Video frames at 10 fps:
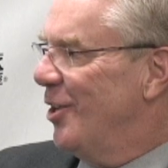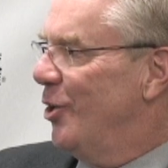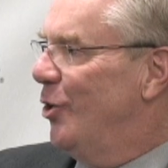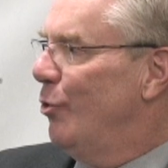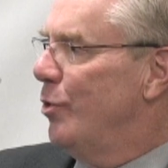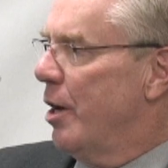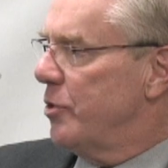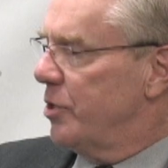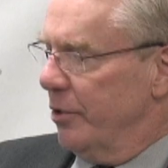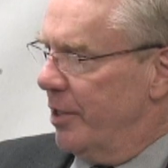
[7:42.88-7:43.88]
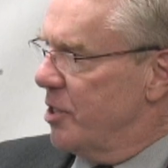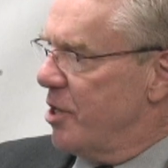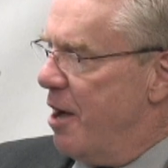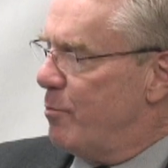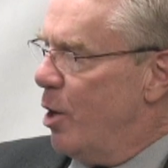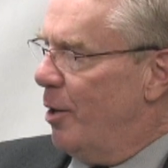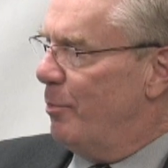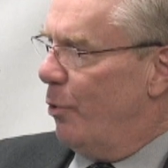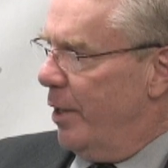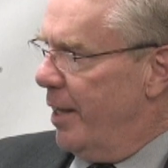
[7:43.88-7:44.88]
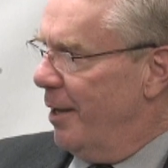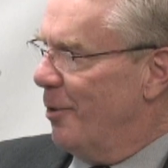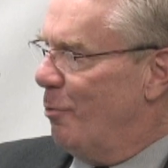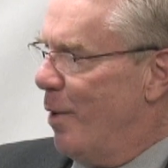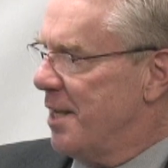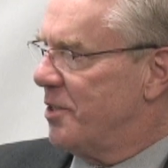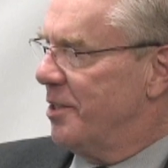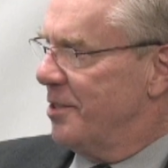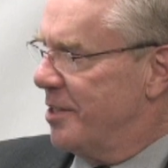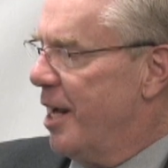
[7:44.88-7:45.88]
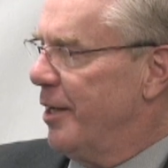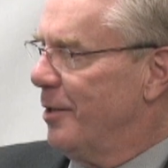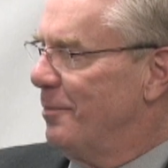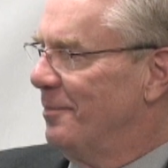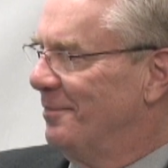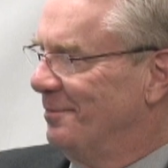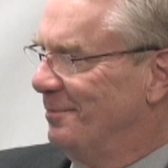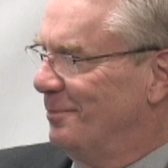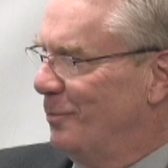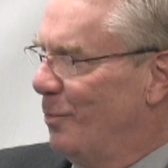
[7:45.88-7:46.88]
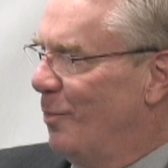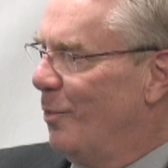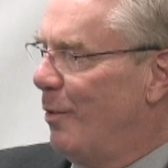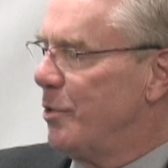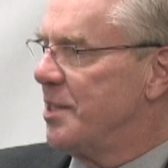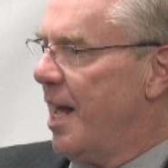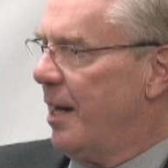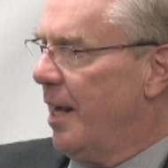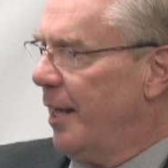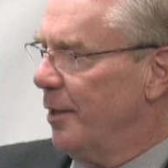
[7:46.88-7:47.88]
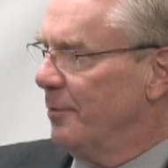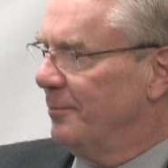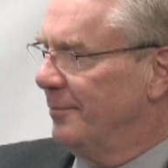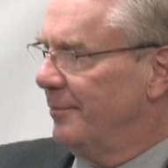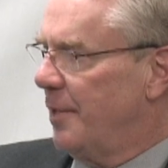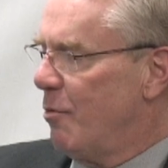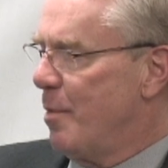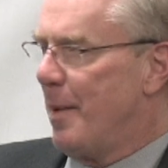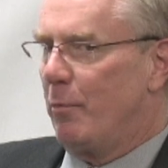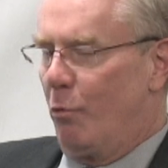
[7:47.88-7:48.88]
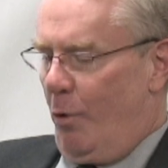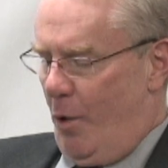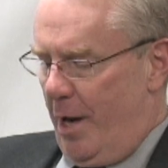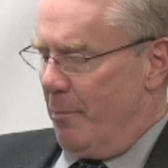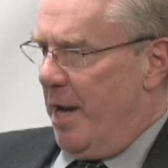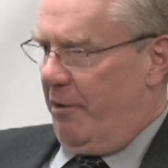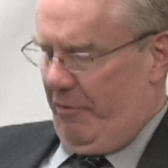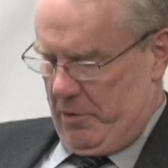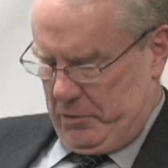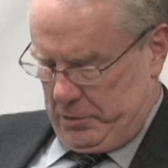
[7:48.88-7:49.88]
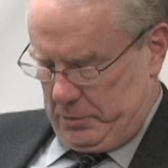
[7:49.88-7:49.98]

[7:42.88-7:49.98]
You know Saluki softball pre-West Stadium. What was that like? And remember, we're wearing microphones.